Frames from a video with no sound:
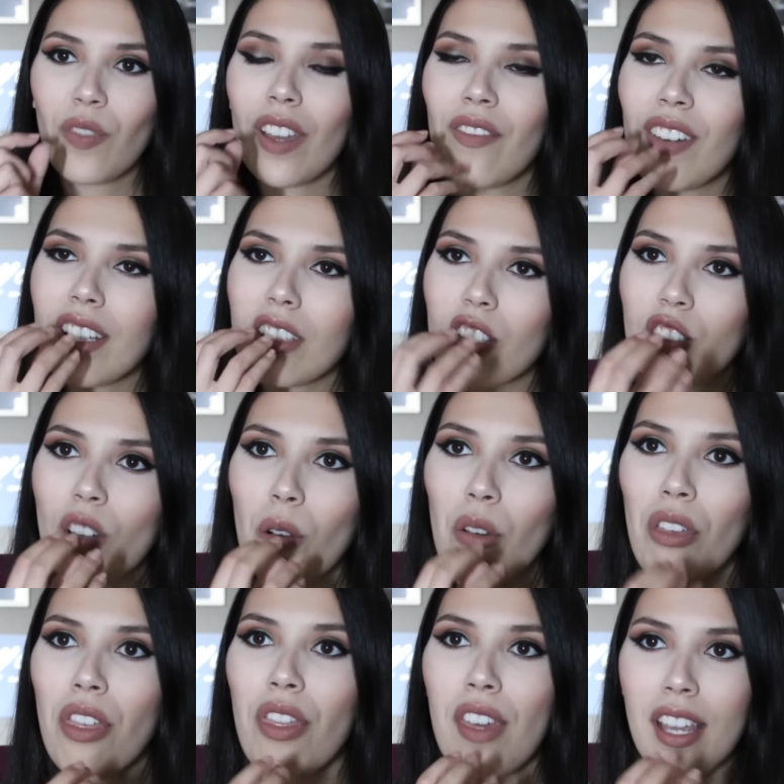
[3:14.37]
it felt so
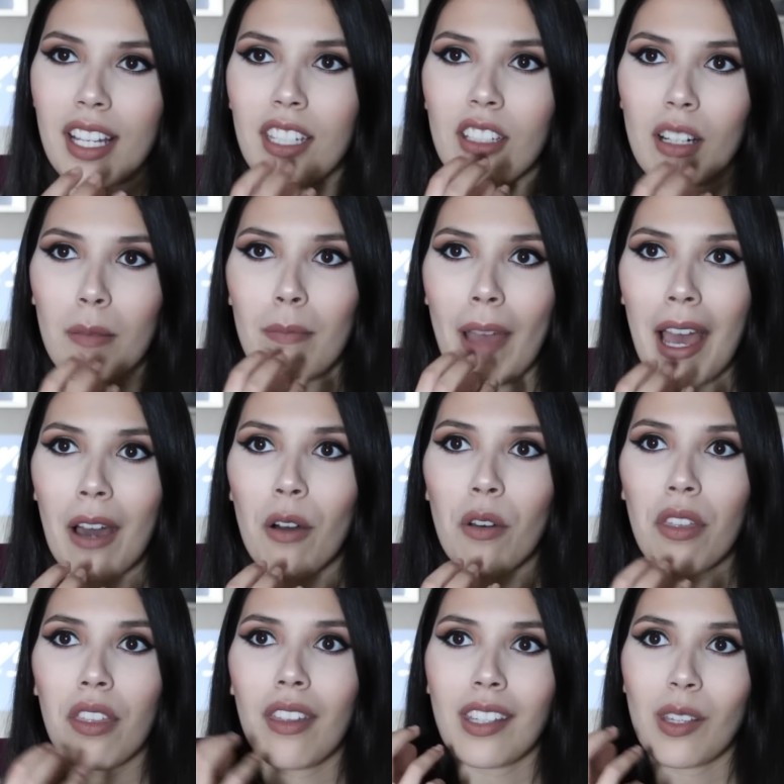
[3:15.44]
thick in your
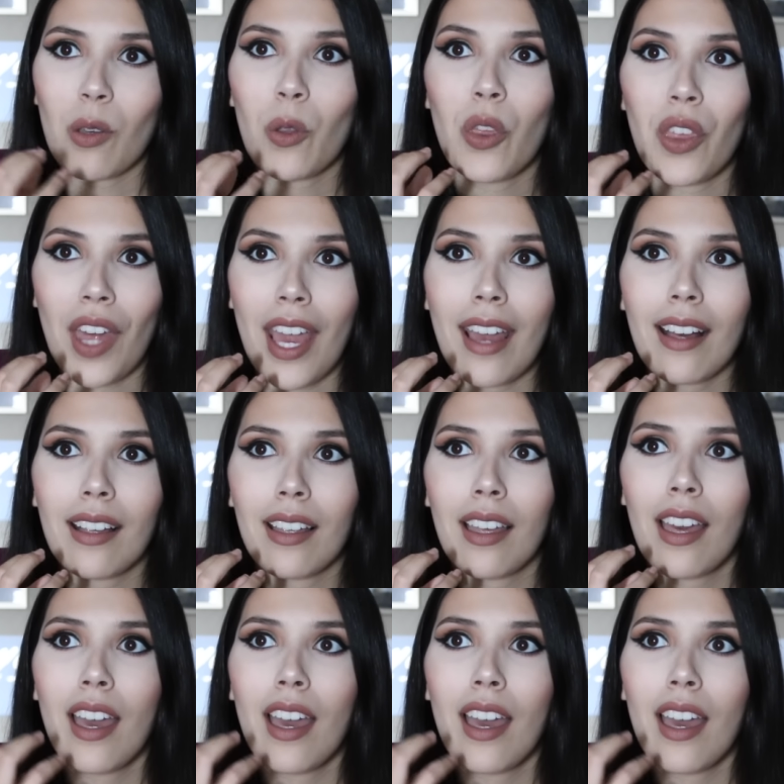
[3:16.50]
mouth that you think